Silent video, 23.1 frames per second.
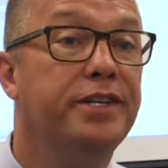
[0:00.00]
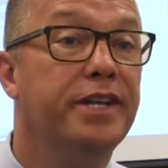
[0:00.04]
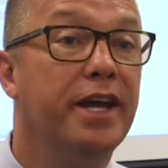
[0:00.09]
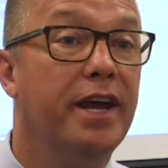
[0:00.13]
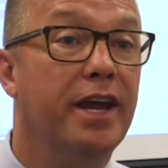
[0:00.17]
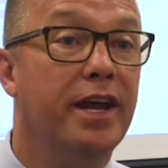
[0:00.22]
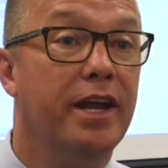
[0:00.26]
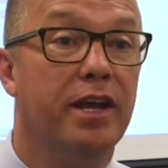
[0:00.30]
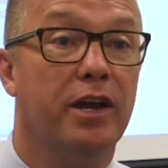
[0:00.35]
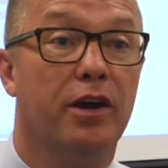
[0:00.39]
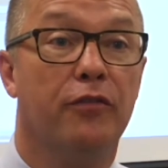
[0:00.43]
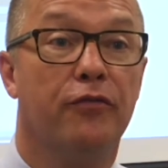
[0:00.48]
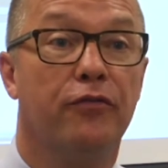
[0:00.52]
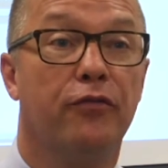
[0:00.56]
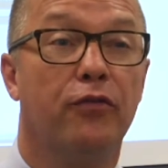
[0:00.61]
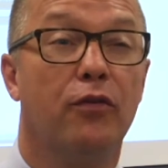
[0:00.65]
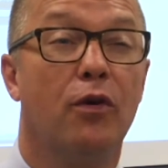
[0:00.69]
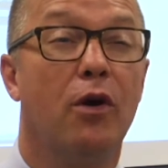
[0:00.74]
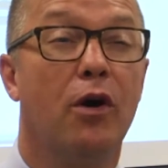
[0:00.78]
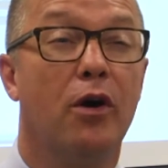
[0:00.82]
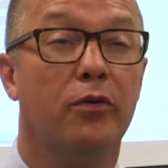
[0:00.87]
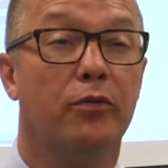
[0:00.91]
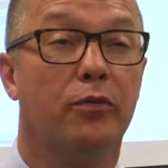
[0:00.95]
day of
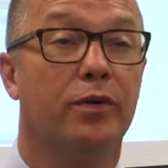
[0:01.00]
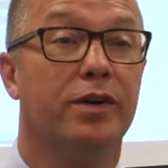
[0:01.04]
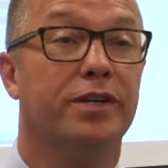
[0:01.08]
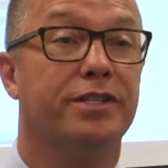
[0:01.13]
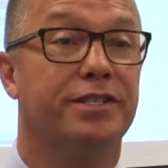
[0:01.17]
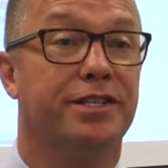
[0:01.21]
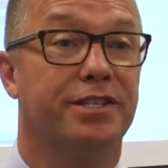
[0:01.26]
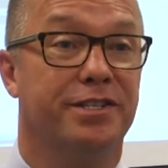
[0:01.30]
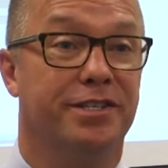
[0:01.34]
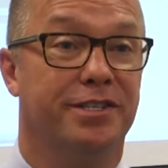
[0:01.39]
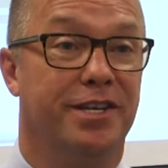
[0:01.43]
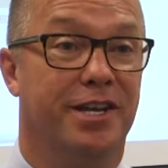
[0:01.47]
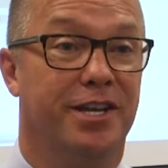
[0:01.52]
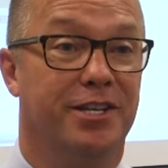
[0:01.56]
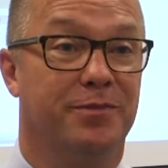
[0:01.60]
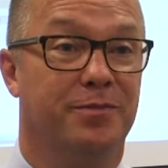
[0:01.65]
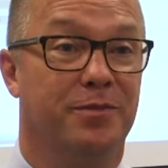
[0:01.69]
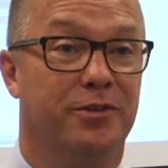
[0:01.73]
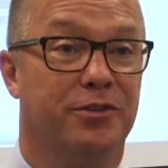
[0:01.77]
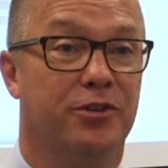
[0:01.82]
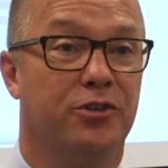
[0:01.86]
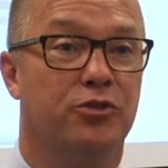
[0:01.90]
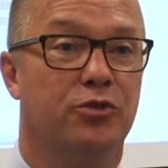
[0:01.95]
fraud risk
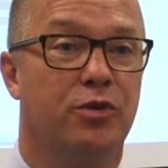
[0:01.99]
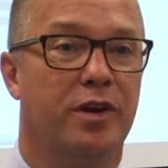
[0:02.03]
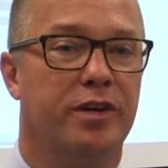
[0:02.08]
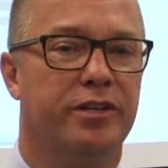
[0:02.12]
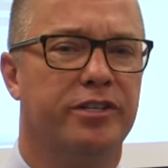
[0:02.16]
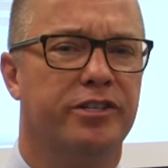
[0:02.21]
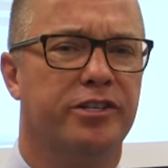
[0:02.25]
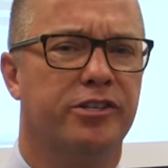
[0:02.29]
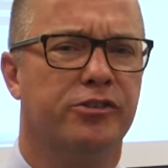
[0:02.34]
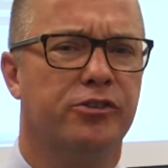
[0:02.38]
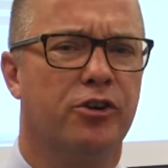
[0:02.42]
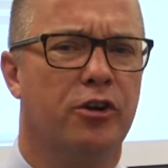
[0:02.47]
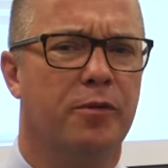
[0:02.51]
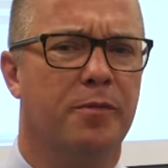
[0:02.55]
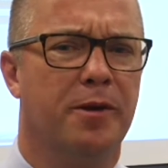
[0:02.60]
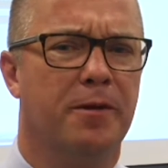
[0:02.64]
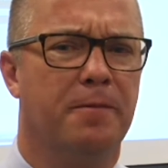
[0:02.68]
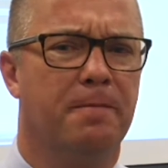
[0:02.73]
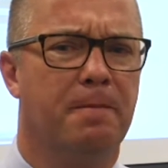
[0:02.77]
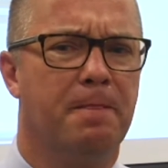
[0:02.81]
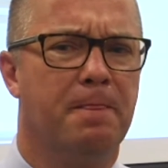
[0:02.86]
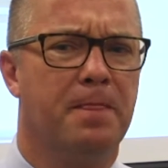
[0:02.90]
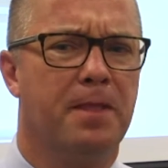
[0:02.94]
assessment to try to
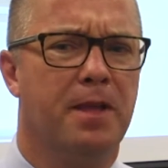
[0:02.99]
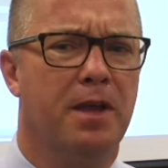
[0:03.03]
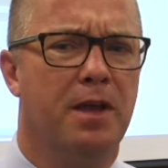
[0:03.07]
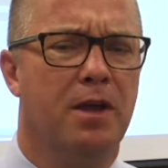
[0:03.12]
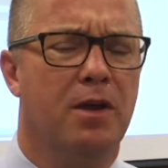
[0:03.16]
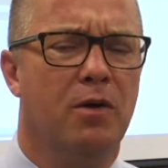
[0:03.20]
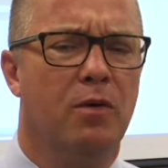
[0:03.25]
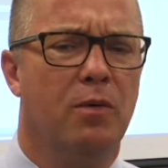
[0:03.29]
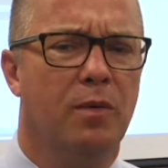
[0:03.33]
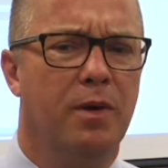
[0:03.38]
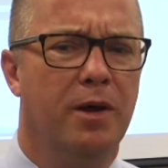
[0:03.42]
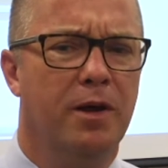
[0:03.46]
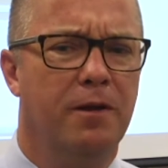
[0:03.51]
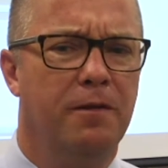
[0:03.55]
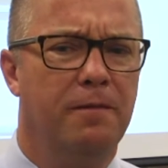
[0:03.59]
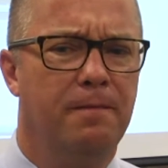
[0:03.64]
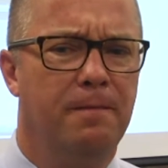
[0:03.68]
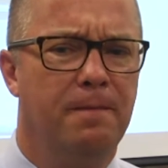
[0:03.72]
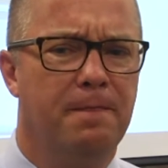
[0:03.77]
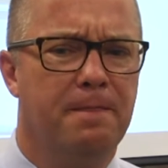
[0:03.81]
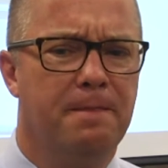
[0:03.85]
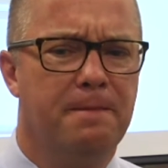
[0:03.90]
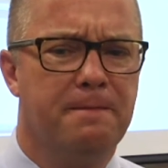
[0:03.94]
determine,
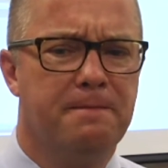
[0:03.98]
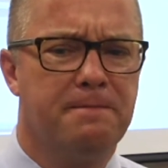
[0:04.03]
well,